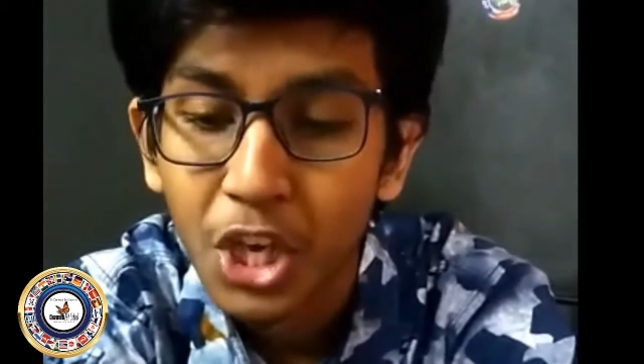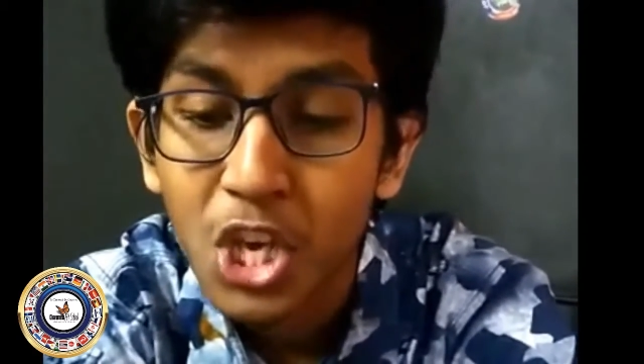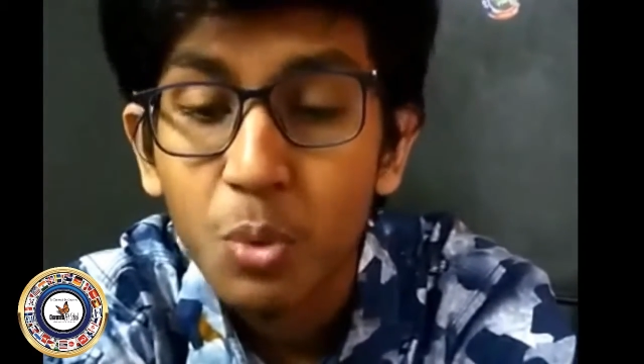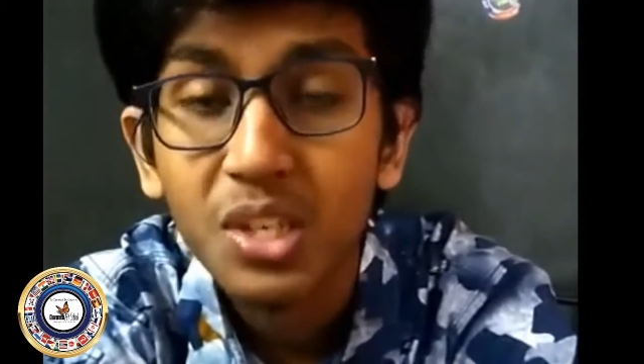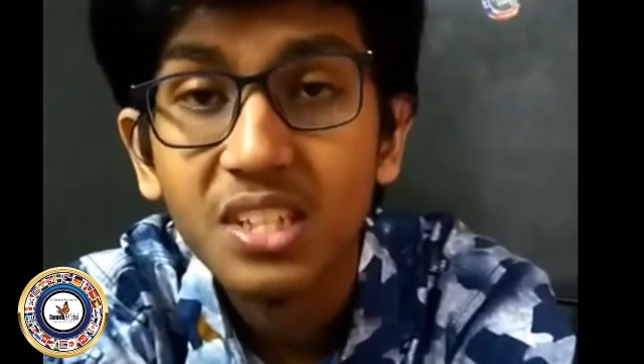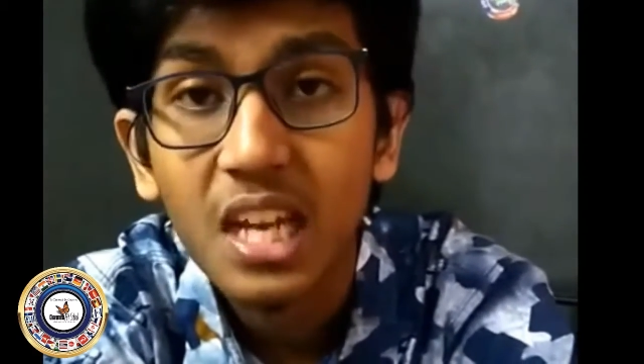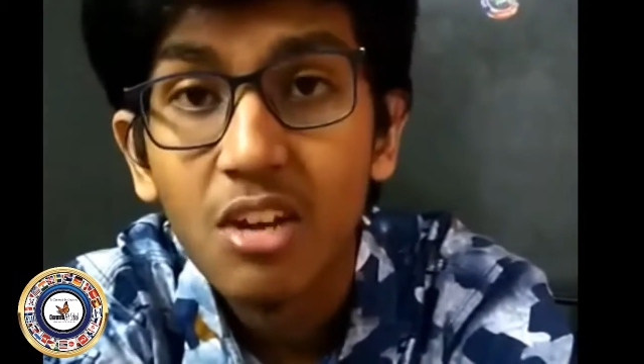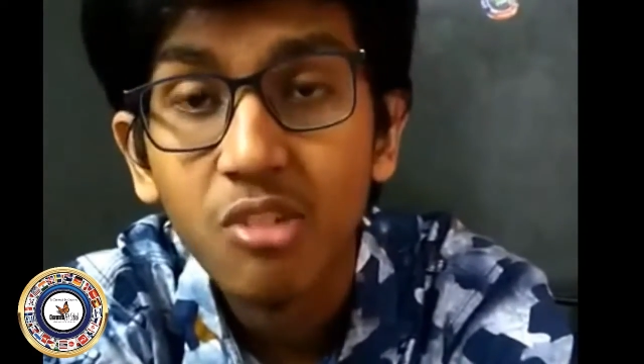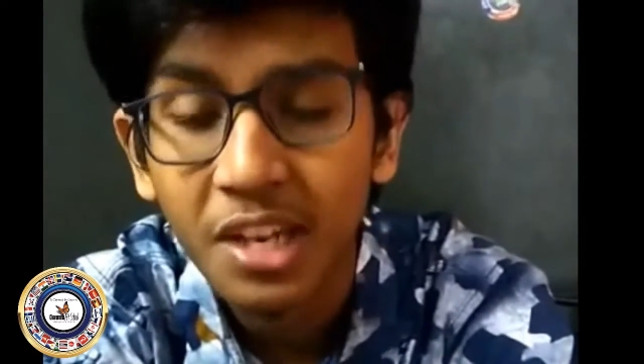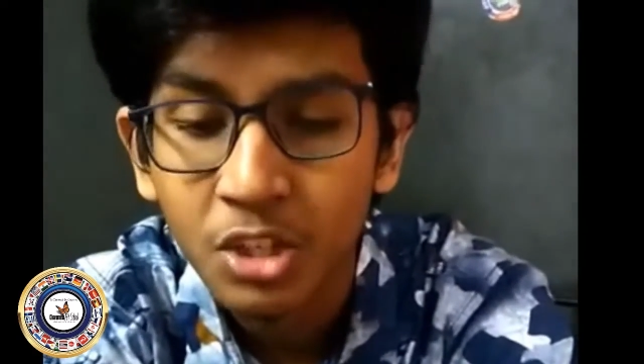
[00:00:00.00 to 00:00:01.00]
He was
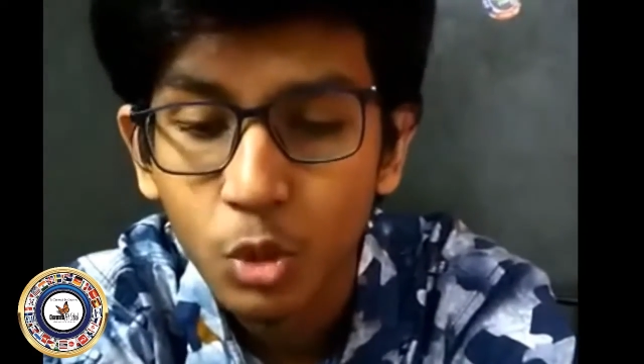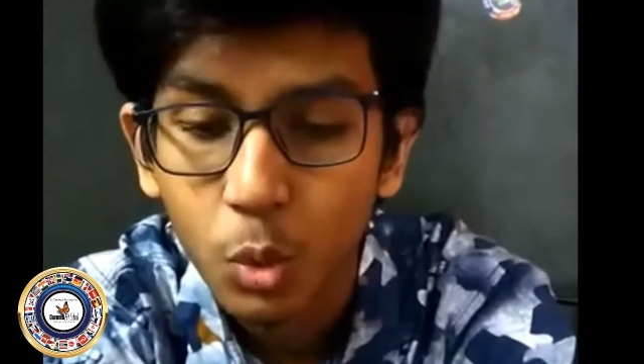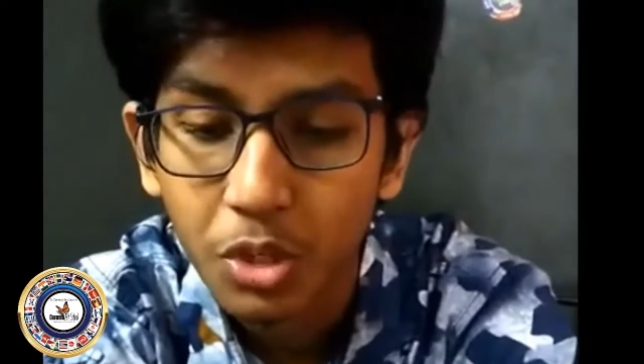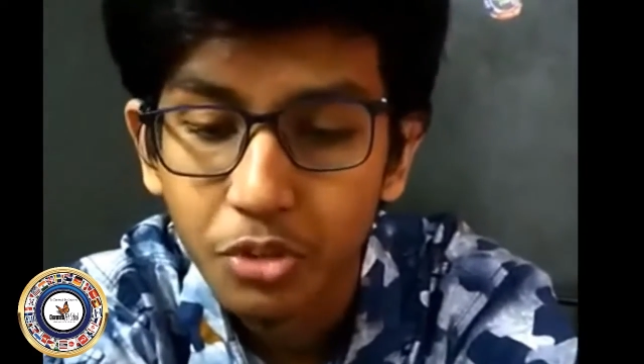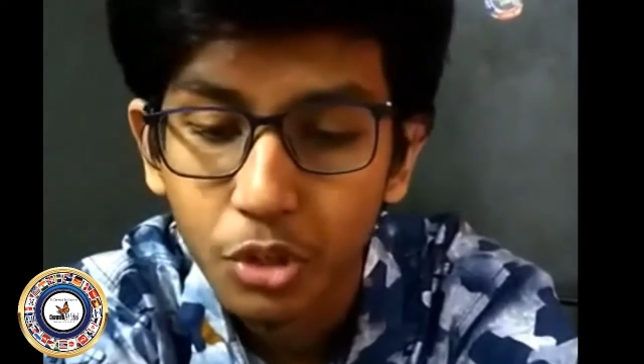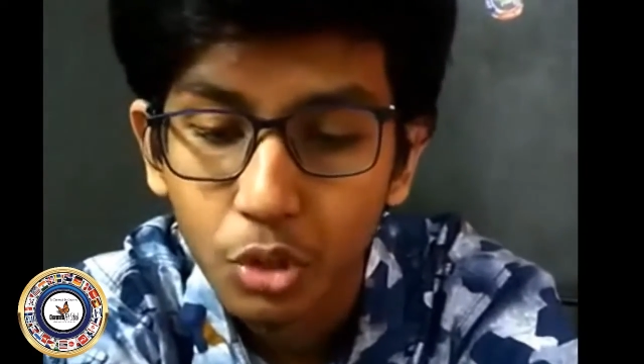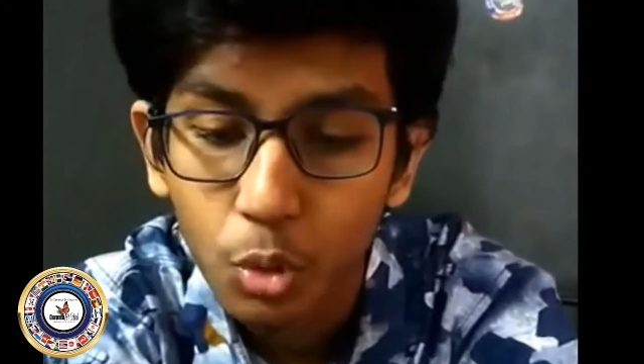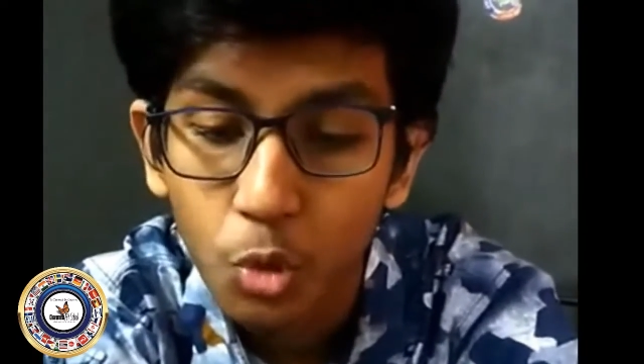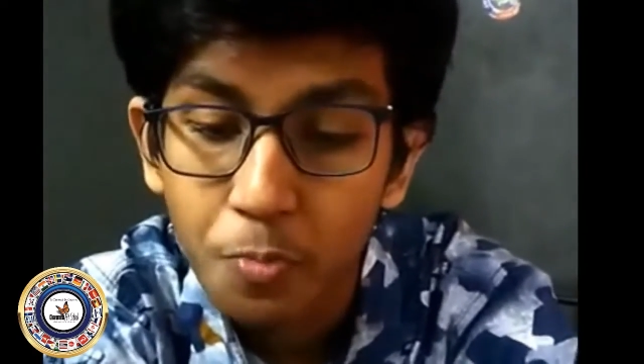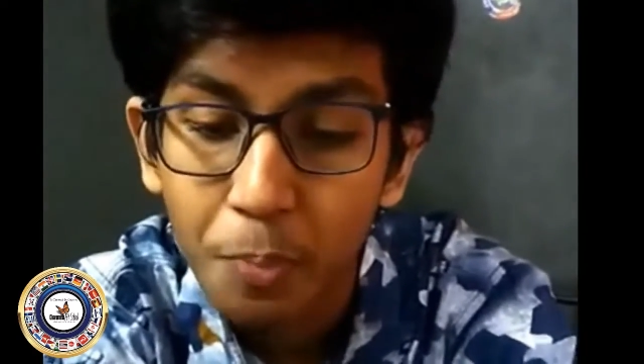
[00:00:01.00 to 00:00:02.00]
still running towards the
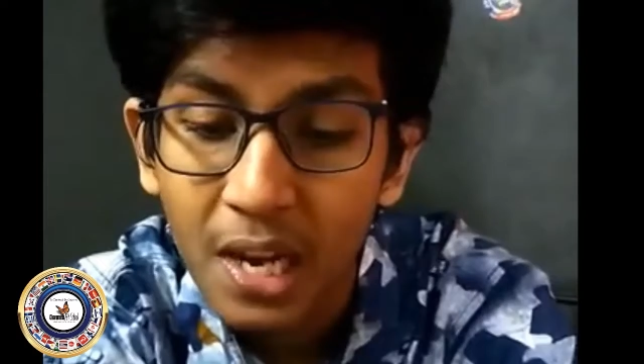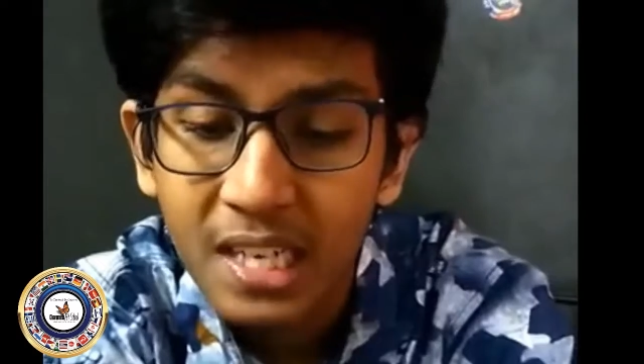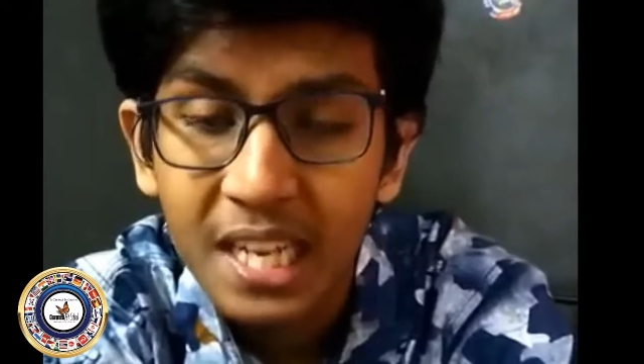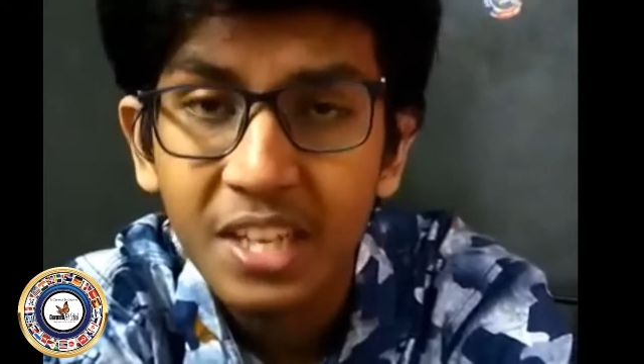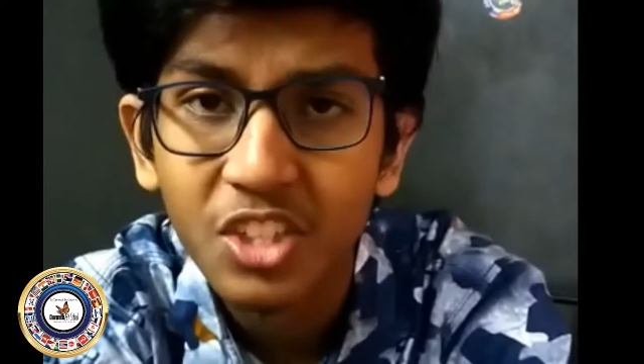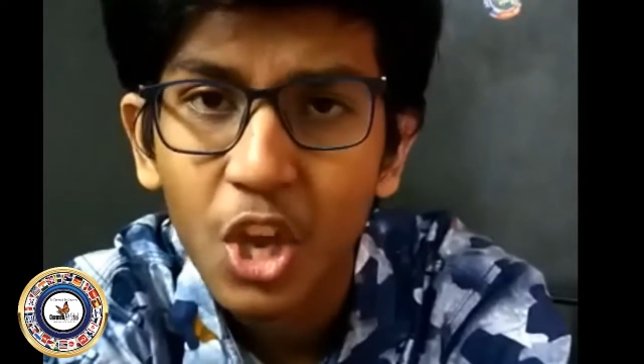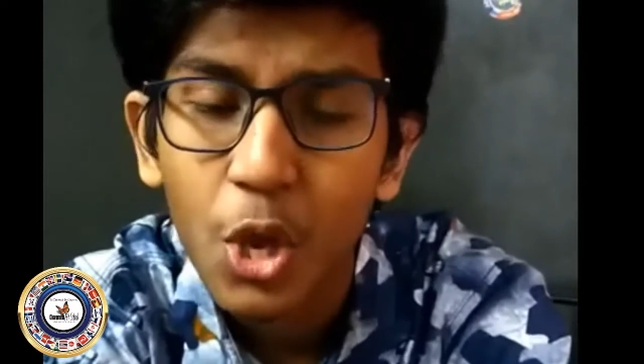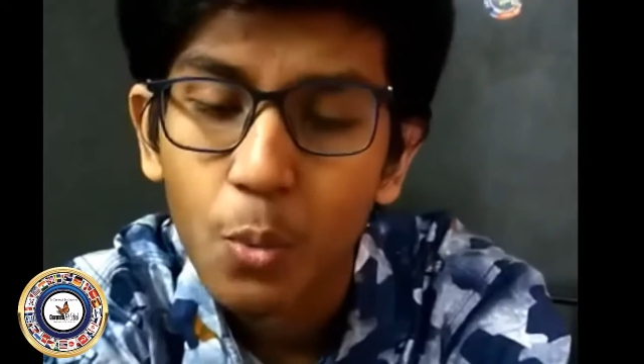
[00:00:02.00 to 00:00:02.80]
school buildings,